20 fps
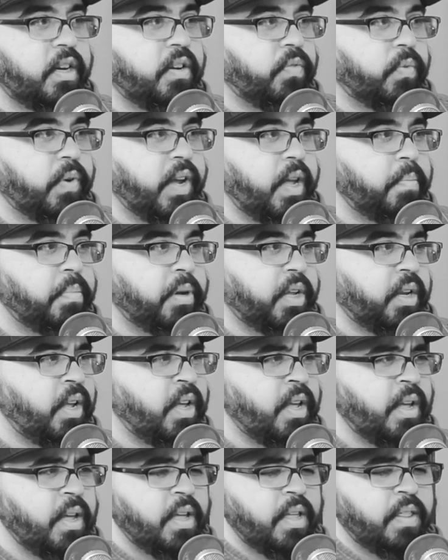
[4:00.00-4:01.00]
of way, but
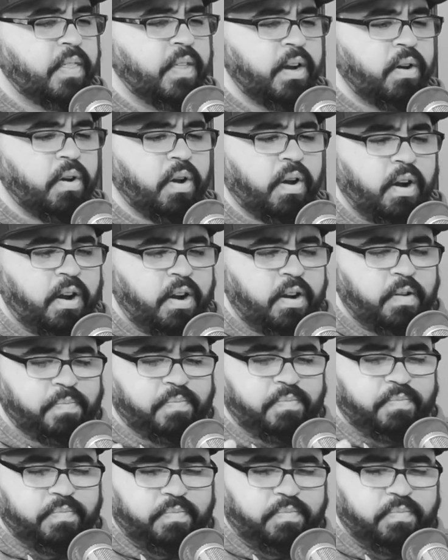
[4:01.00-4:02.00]
there are
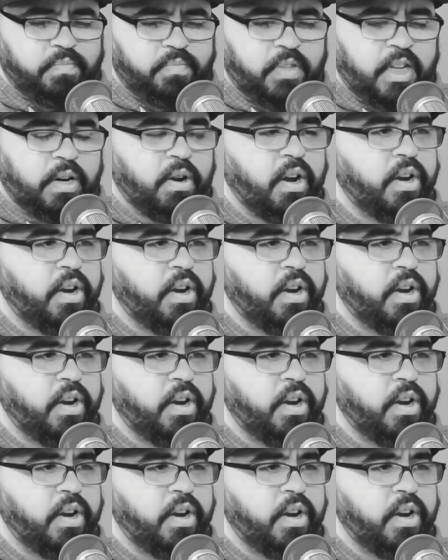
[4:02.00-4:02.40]
there are